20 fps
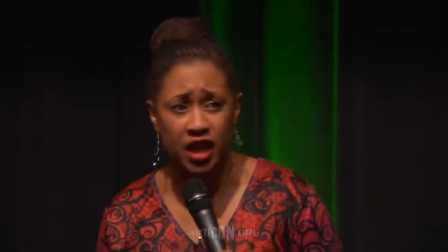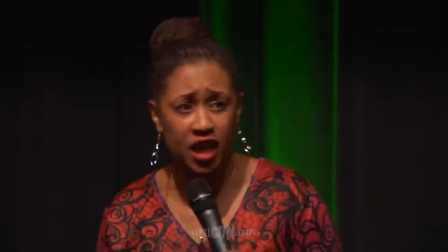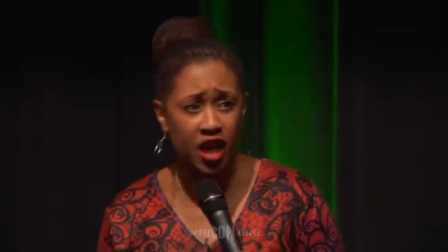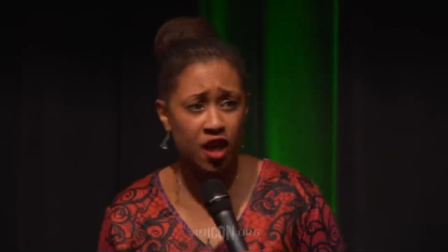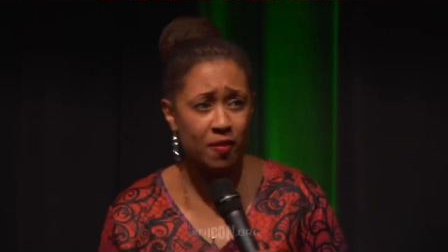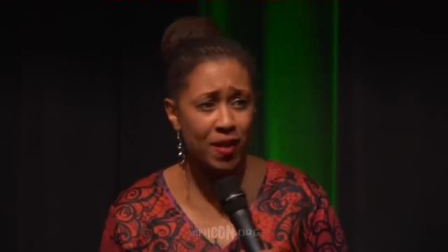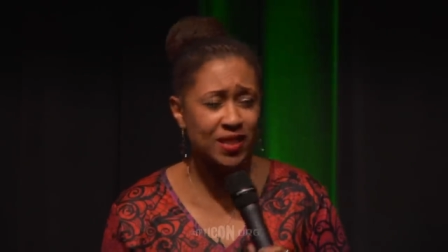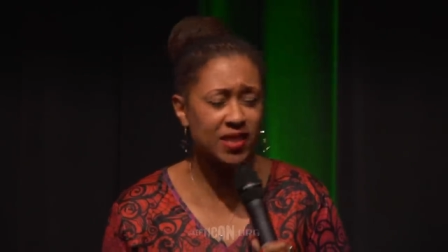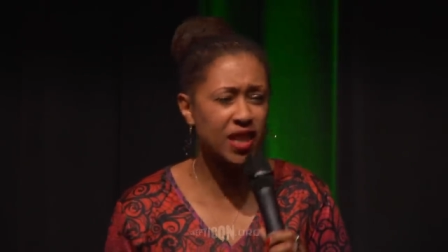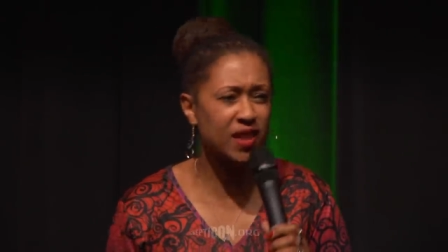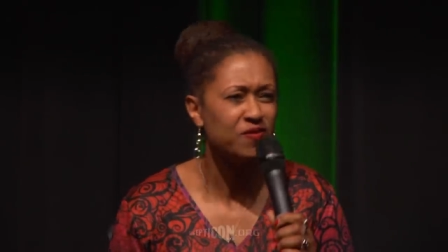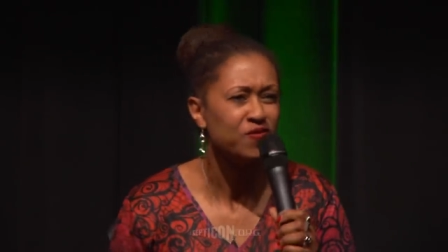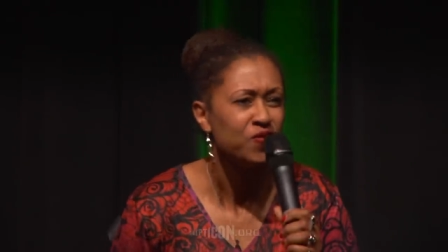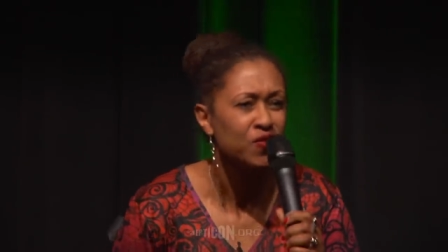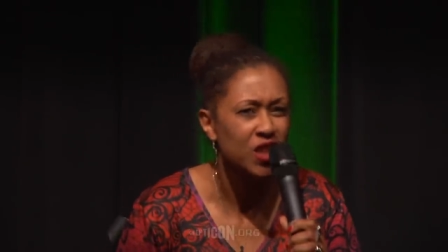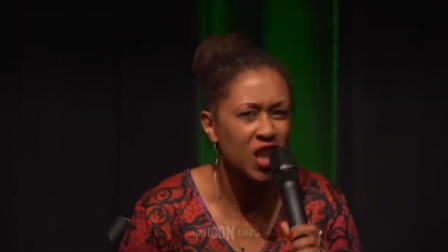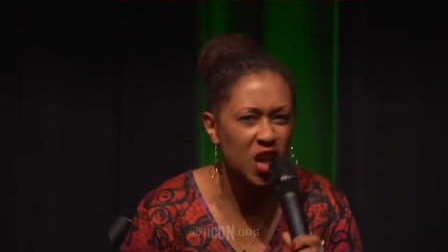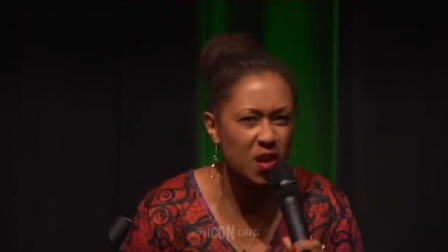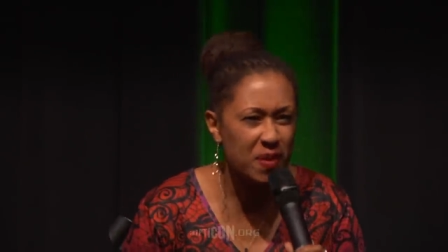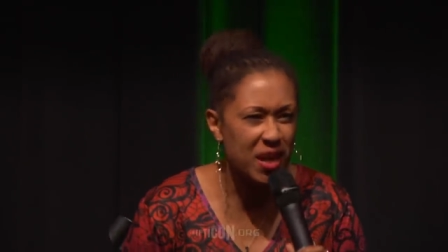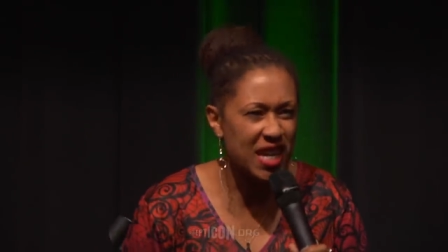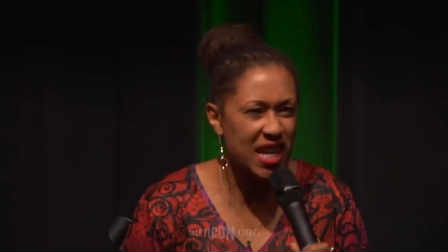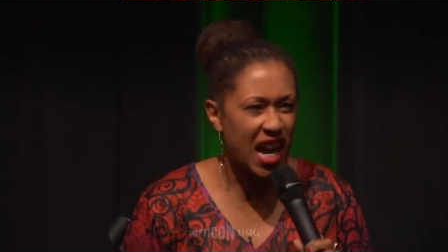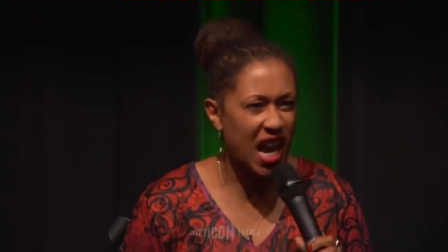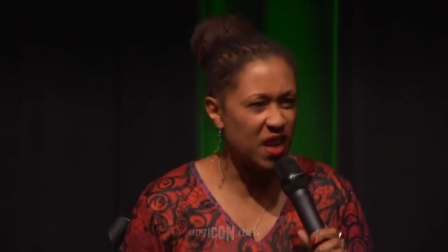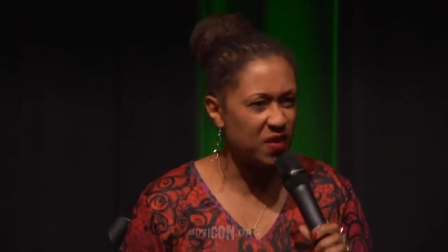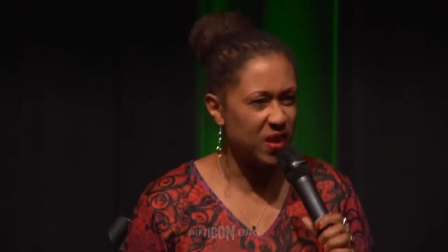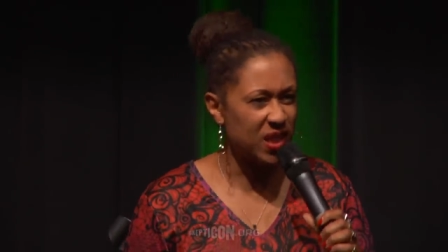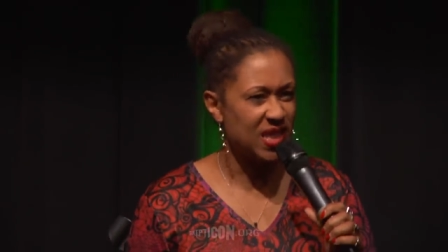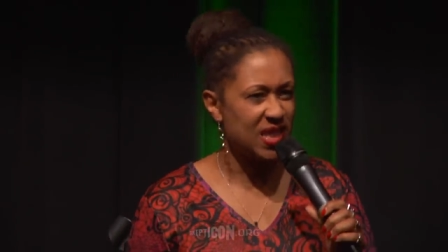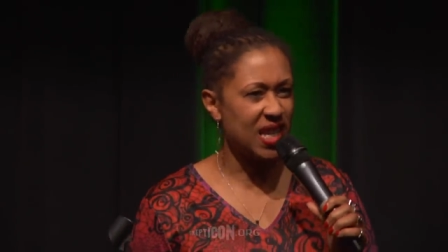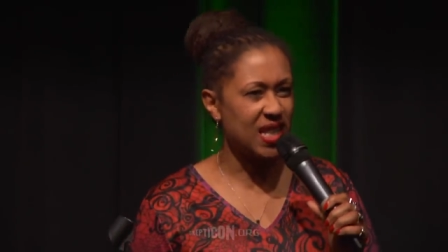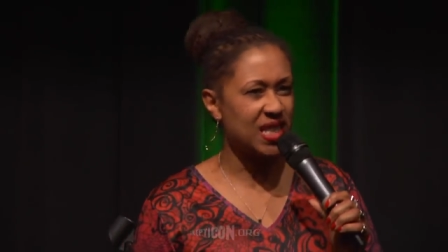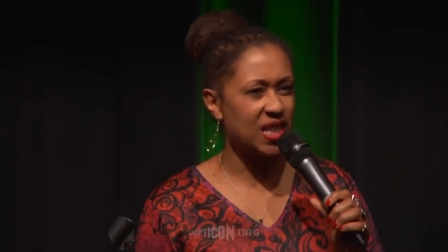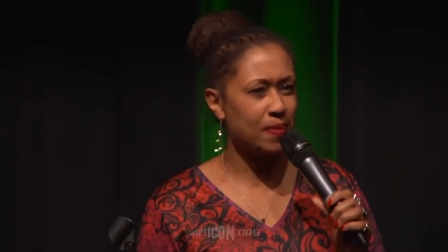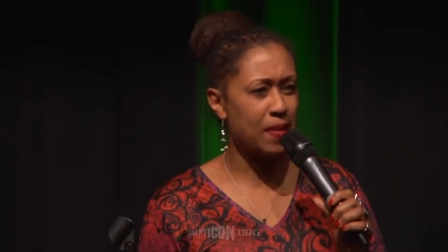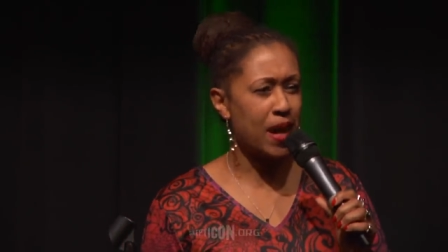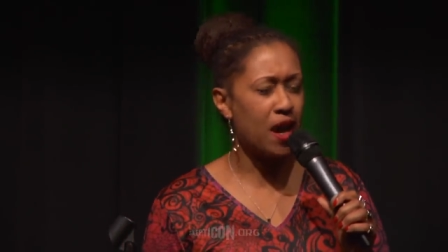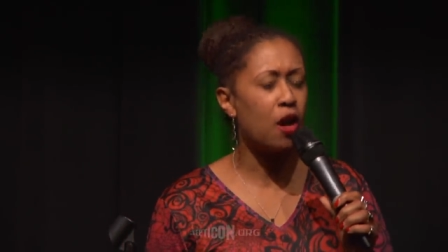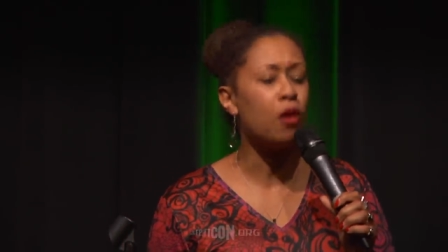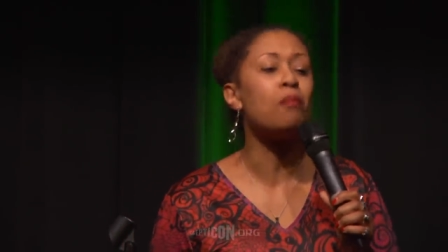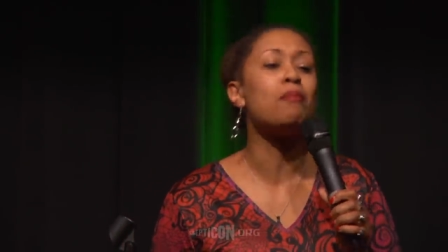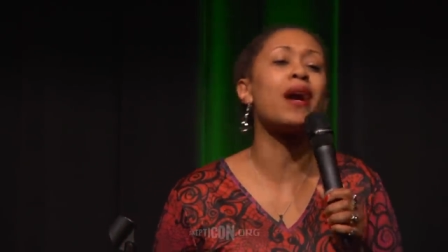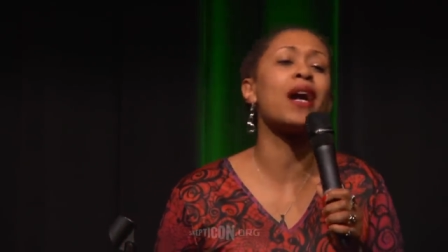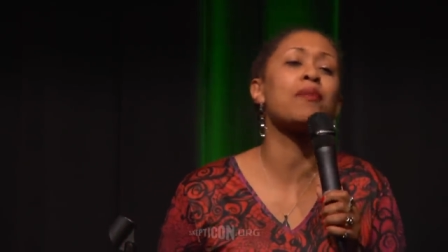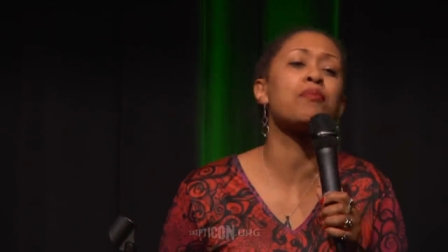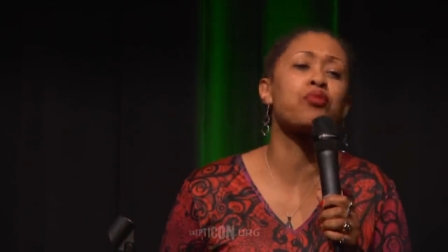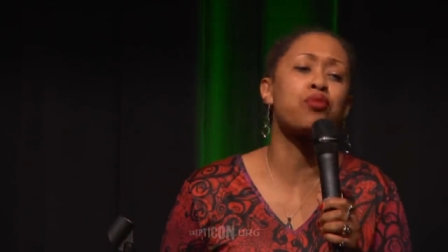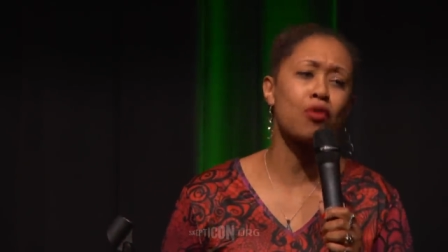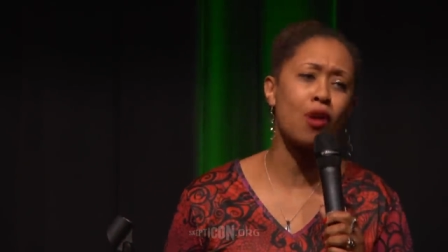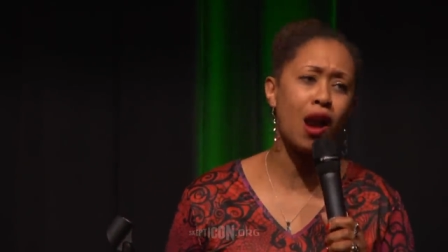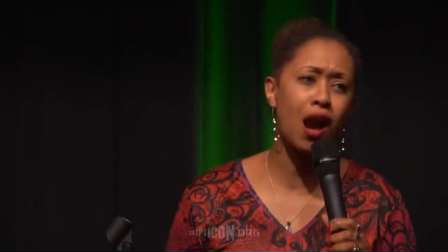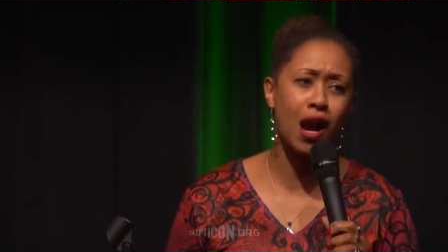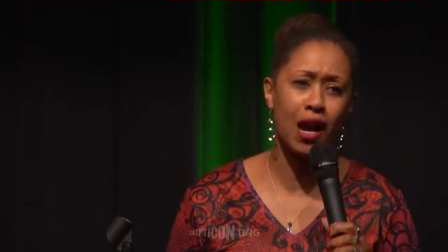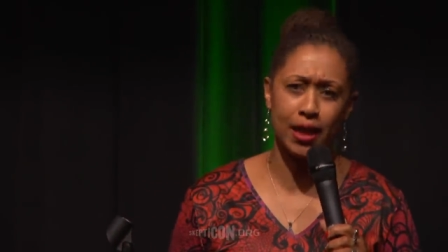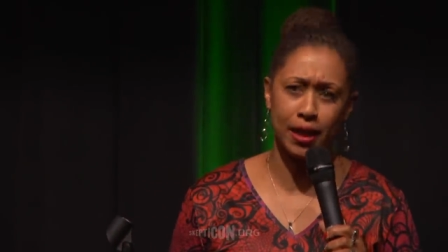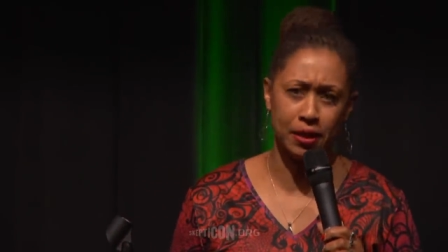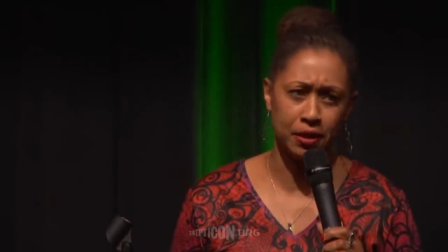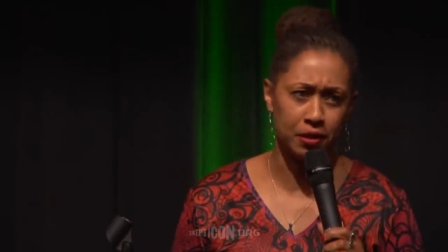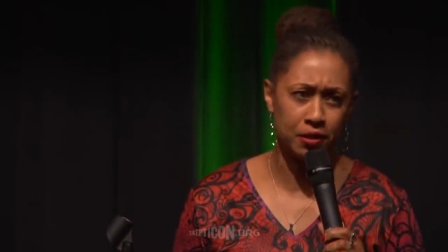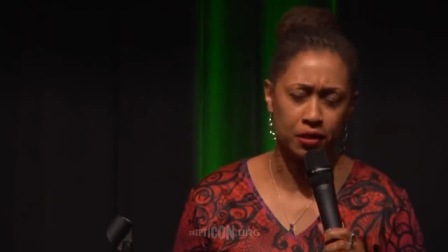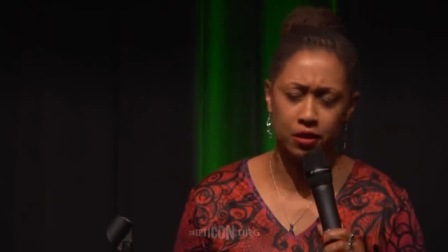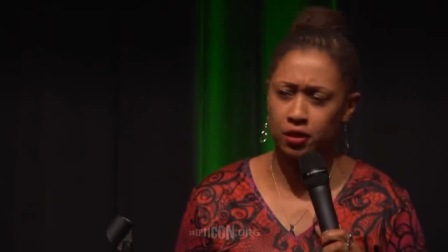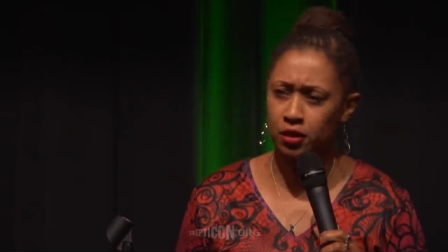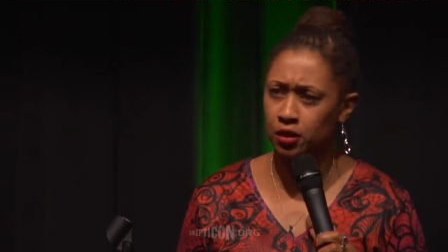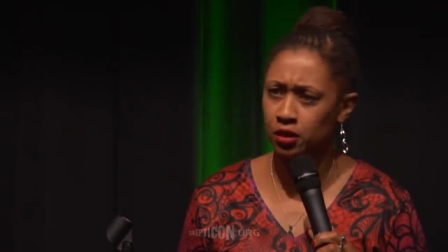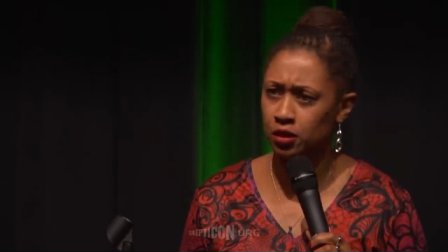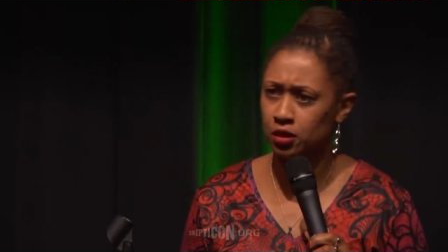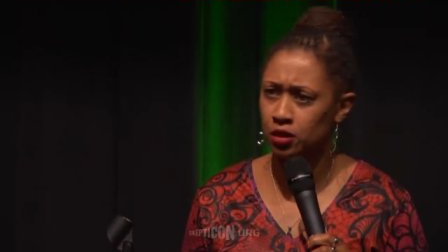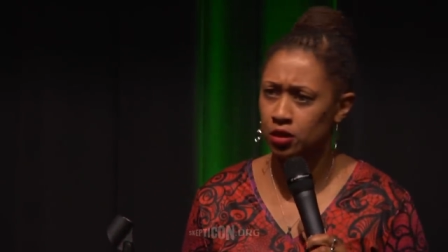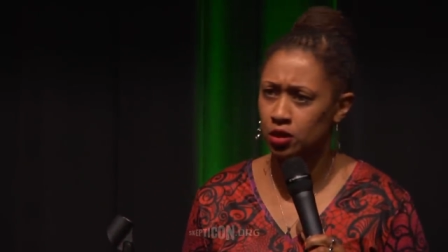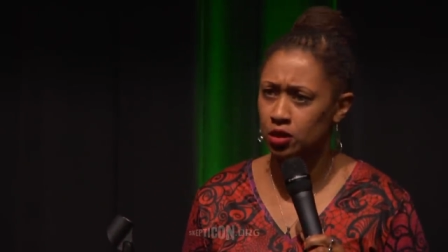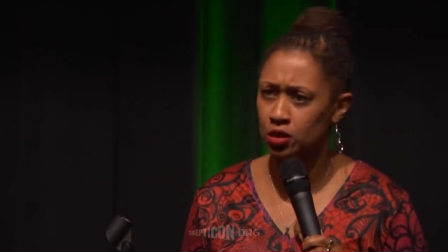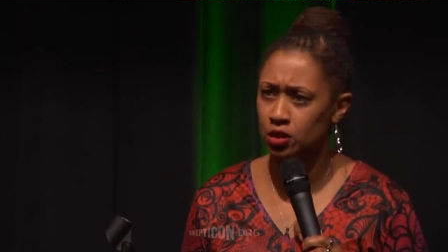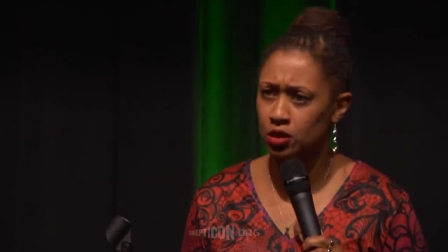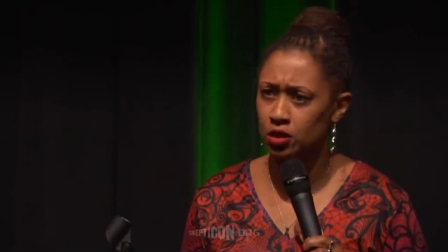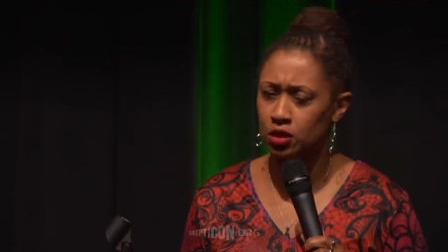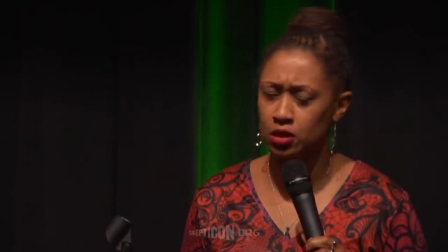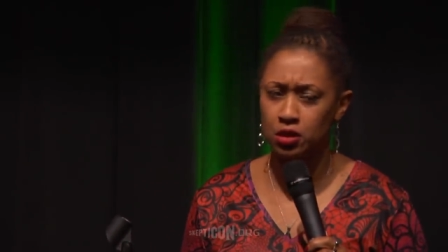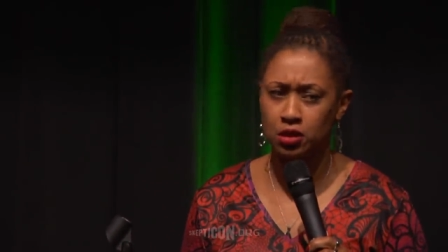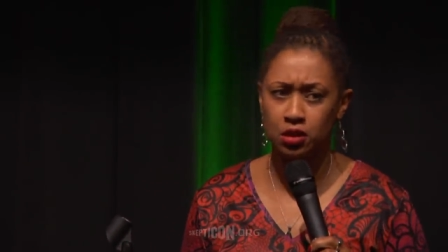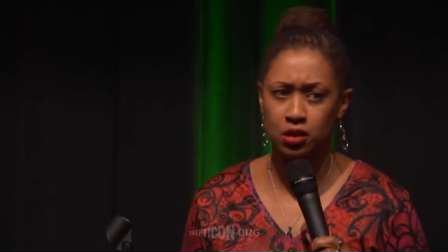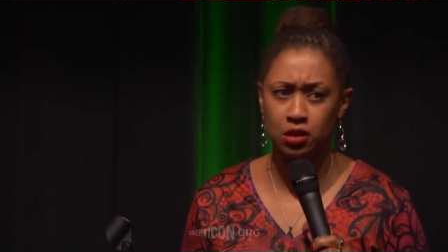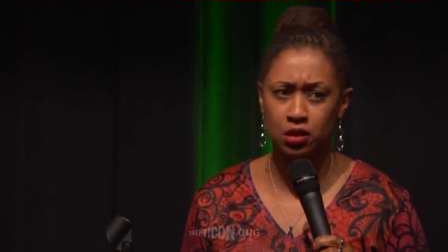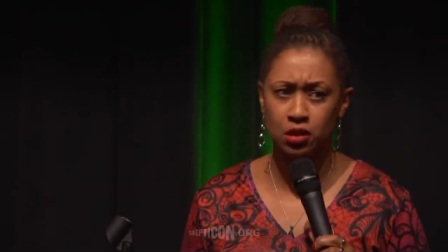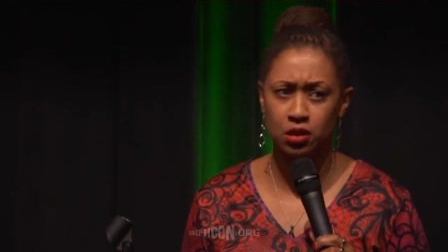Everybody's like, oh my God, what's that smell? My pride.